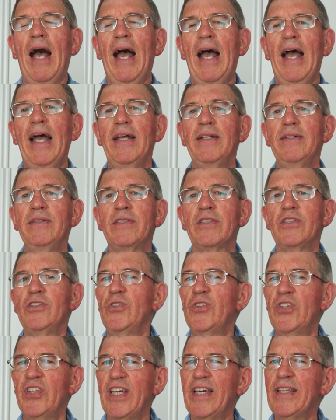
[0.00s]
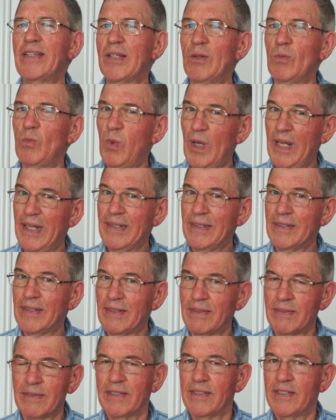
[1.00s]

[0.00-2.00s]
And you'd think that, well,